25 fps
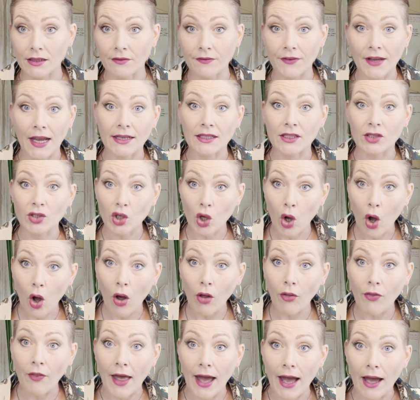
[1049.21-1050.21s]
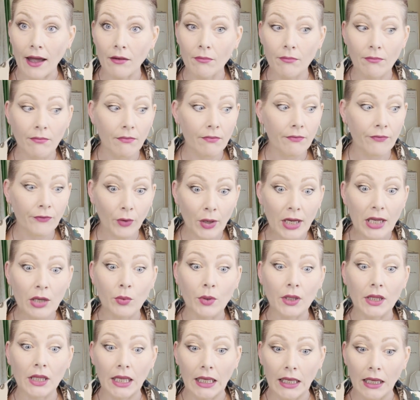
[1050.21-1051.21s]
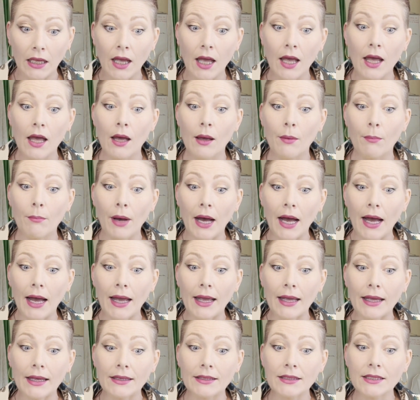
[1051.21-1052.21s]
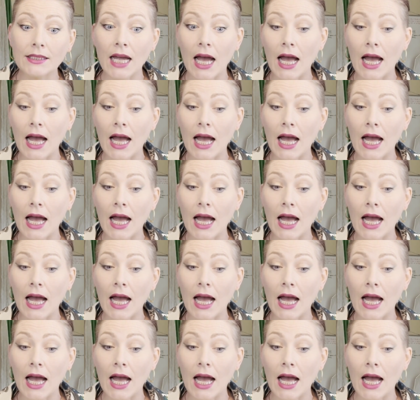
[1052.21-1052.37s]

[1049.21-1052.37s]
In fact, it's called that frequently by